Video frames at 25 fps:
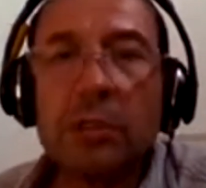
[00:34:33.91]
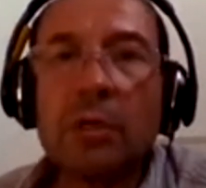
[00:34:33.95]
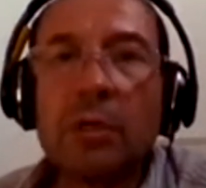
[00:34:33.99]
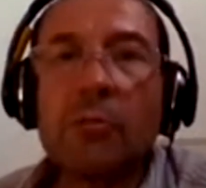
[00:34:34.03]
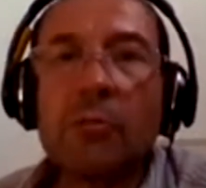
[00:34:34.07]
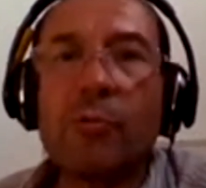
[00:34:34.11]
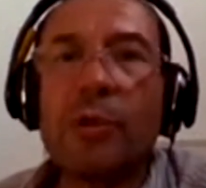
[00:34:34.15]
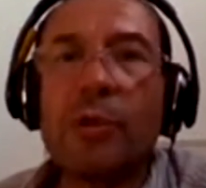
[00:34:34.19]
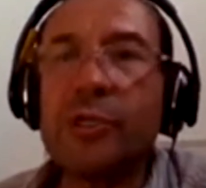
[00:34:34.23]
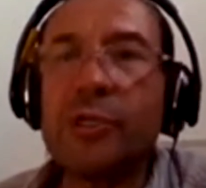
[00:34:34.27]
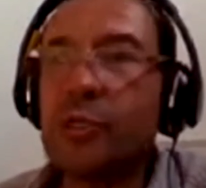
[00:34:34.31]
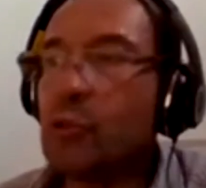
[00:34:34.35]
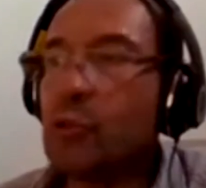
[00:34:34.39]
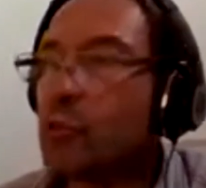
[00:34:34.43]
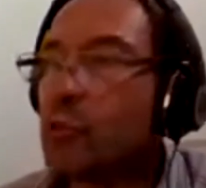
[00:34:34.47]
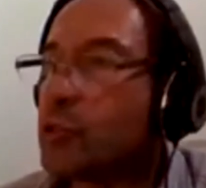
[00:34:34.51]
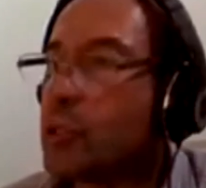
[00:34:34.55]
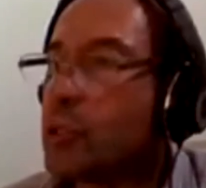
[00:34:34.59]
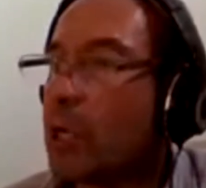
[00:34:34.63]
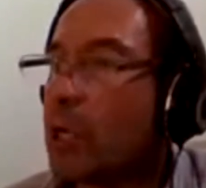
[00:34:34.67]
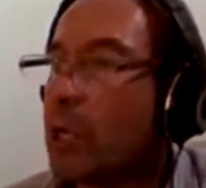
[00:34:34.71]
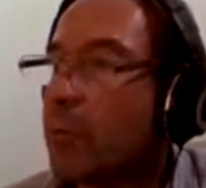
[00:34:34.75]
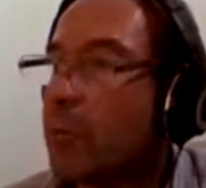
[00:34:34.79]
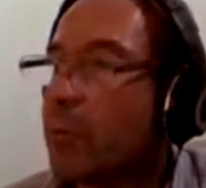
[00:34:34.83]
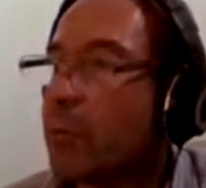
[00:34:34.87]
When you
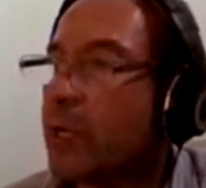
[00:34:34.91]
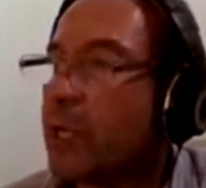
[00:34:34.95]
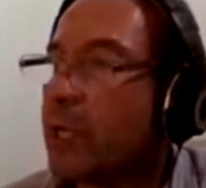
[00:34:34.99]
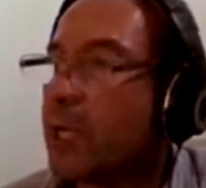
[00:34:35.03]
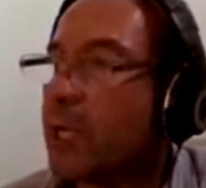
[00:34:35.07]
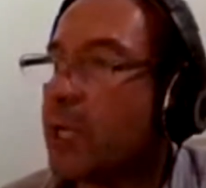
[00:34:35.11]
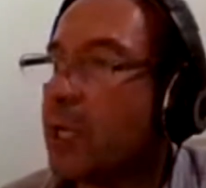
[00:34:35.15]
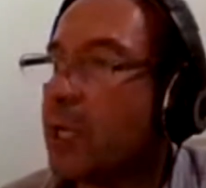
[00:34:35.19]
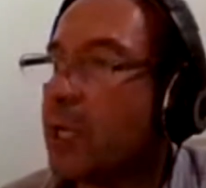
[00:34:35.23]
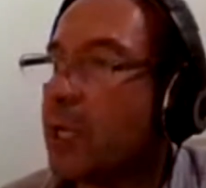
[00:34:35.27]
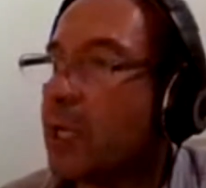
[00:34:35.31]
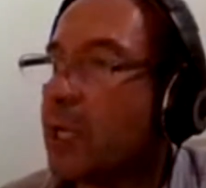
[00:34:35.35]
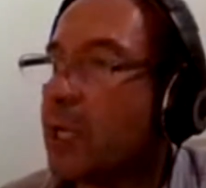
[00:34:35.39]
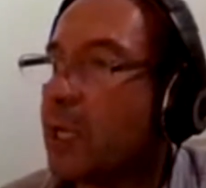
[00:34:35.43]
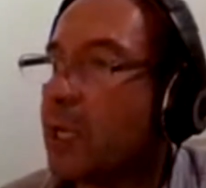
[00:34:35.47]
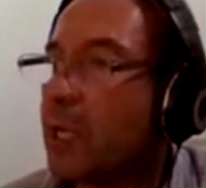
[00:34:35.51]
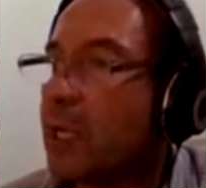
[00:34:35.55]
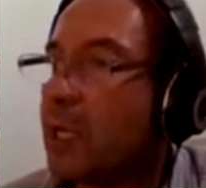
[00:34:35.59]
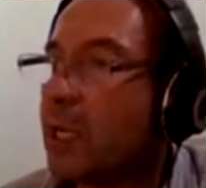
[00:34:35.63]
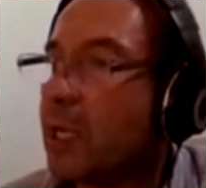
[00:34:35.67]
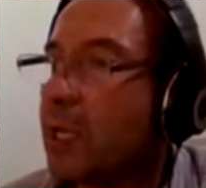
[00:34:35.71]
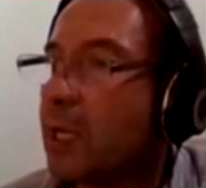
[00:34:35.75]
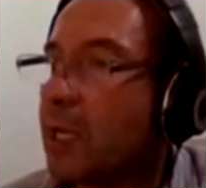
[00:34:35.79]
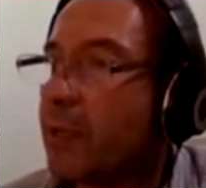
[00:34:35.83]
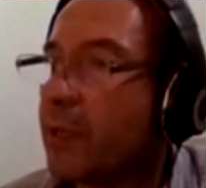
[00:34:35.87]
told me,
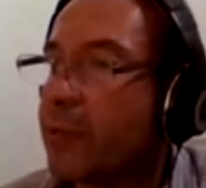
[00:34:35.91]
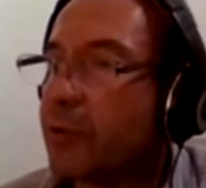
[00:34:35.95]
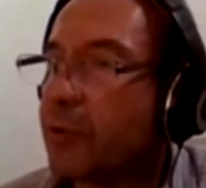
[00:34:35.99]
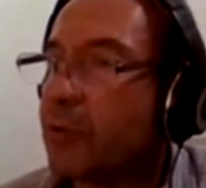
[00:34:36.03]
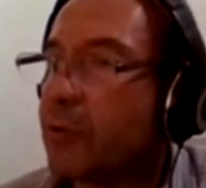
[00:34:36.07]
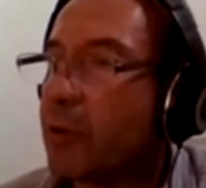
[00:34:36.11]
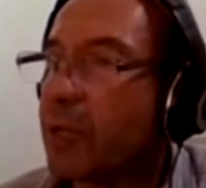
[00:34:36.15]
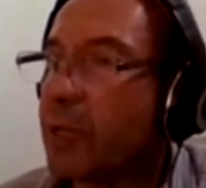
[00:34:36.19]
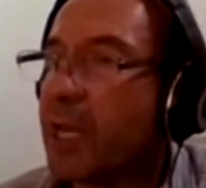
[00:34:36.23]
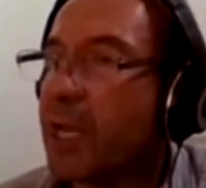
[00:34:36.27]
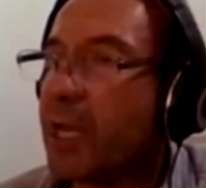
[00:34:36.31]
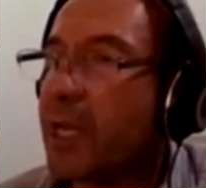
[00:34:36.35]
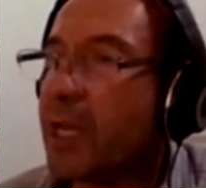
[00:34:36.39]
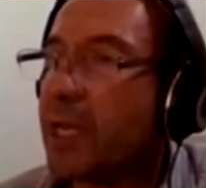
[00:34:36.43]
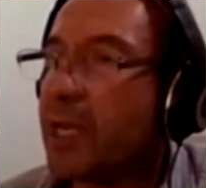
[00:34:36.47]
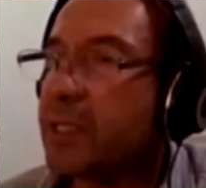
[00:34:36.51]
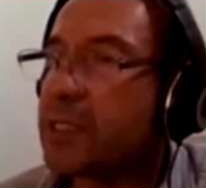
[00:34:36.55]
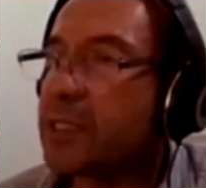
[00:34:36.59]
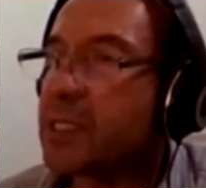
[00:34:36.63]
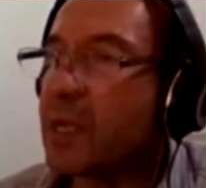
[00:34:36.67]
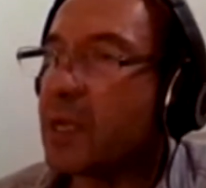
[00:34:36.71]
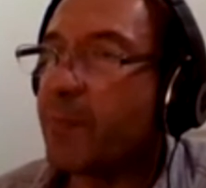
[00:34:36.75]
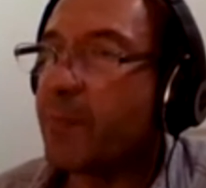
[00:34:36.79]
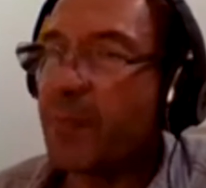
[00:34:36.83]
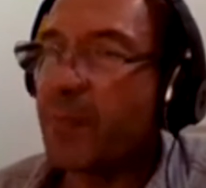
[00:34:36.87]
I thought, okay,
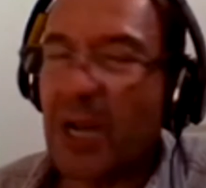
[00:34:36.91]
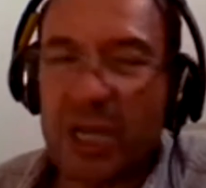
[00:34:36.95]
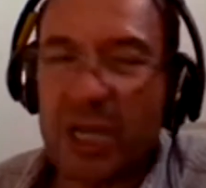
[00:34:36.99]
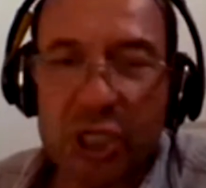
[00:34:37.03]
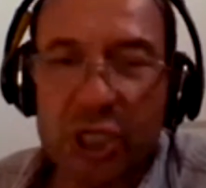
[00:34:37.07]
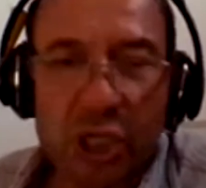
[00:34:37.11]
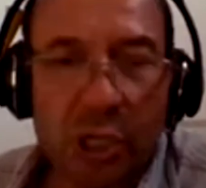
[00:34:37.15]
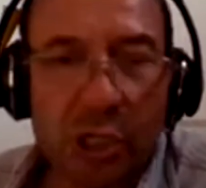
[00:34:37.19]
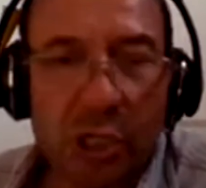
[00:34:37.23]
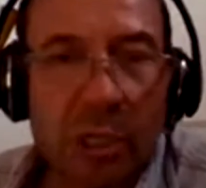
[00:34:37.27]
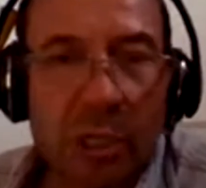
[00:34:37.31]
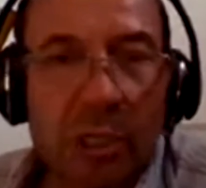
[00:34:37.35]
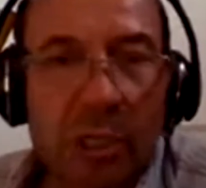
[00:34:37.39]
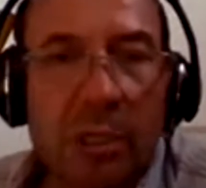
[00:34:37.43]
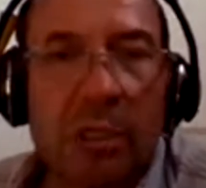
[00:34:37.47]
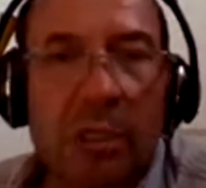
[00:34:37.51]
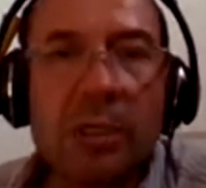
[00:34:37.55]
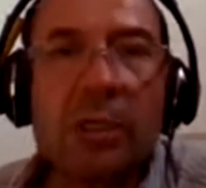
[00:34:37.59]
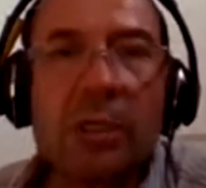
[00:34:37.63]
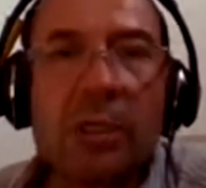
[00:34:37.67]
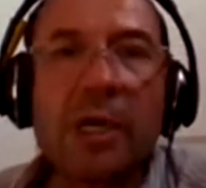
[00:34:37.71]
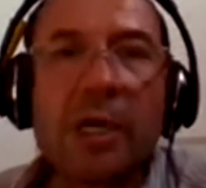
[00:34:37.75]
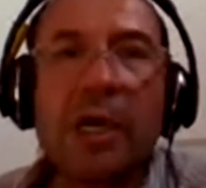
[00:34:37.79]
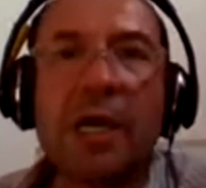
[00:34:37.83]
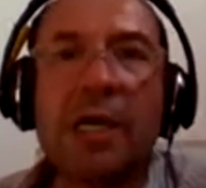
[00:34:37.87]
it's a pleasure
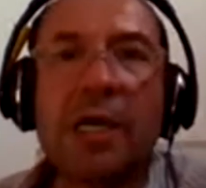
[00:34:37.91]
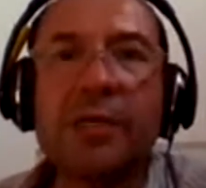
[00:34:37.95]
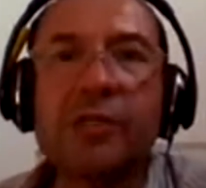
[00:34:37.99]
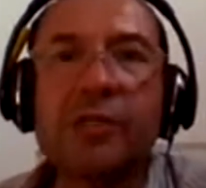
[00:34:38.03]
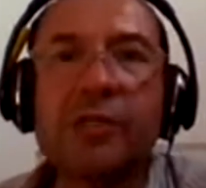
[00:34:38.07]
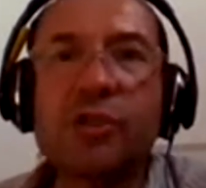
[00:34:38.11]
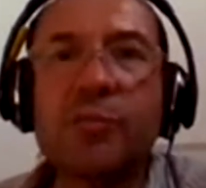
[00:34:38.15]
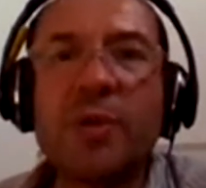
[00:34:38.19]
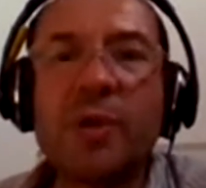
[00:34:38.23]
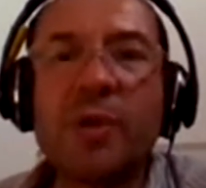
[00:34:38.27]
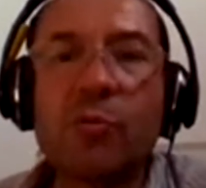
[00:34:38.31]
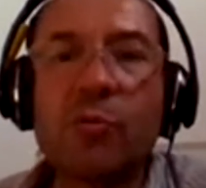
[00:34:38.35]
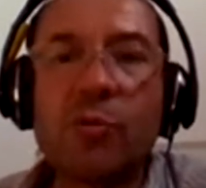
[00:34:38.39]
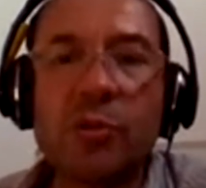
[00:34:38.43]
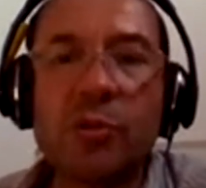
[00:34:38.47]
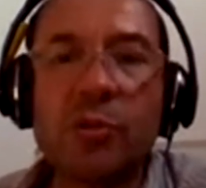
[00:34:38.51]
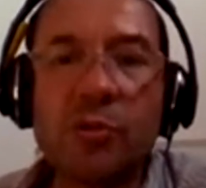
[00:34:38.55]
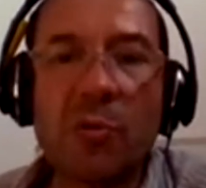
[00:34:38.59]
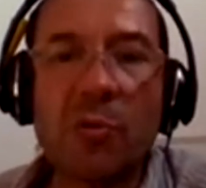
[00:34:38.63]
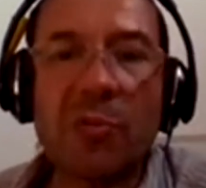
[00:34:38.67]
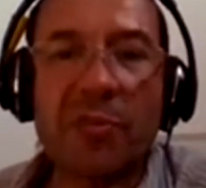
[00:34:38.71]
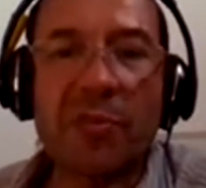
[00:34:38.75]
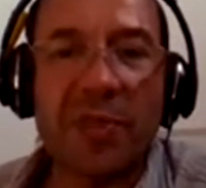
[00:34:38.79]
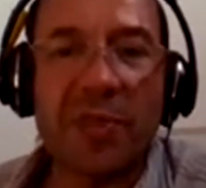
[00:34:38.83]
to be with you.